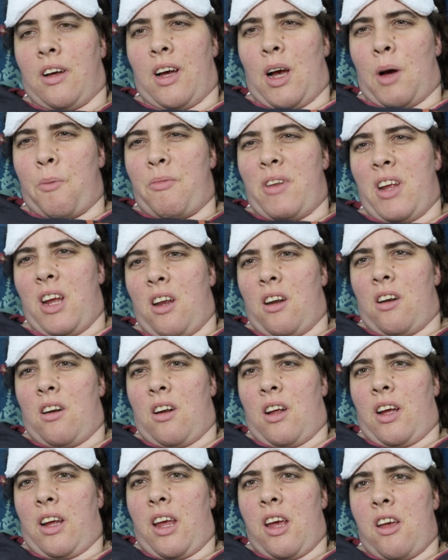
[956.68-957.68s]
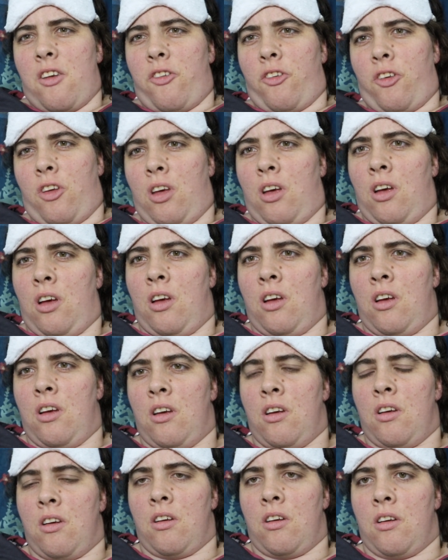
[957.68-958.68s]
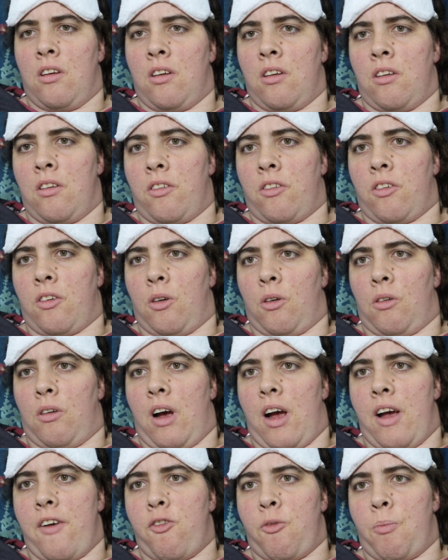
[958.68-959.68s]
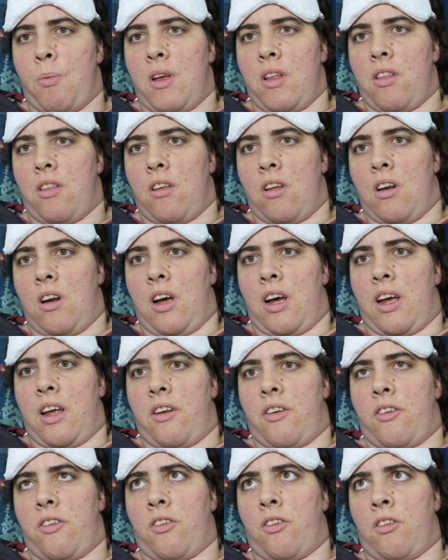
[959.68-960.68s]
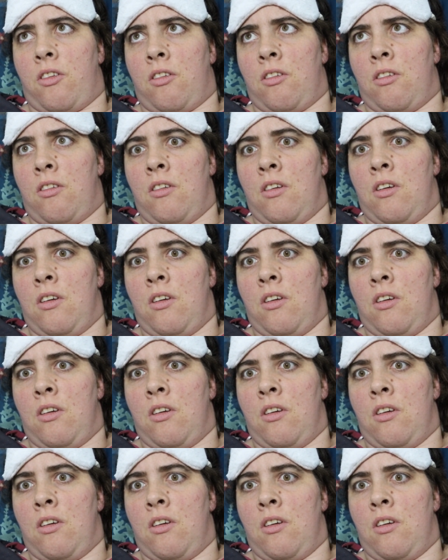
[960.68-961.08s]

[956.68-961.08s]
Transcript: update, I guess. So I spent the night